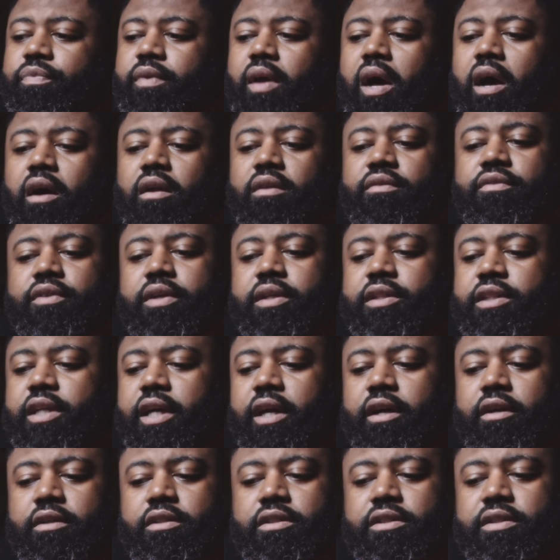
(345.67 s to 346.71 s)
all of these
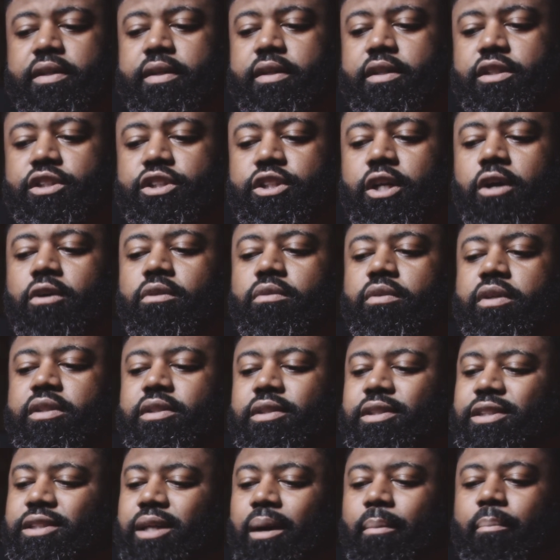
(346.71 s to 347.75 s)
characters in this show, there's
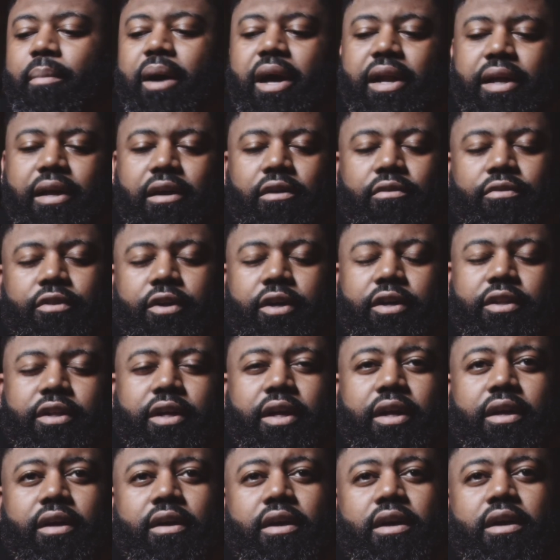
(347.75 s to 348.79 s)
somebody on there
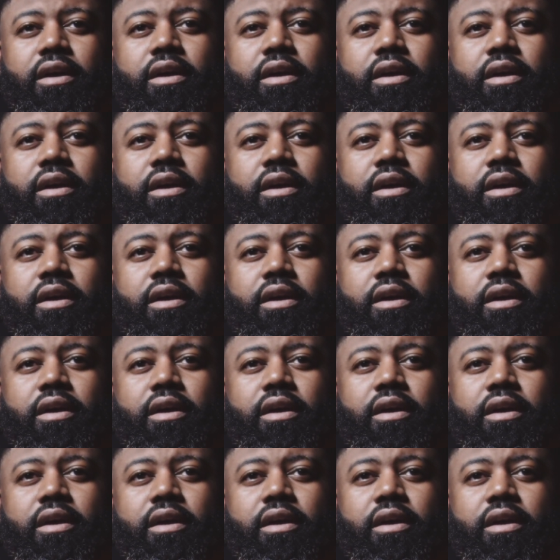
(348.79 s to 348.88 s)
that,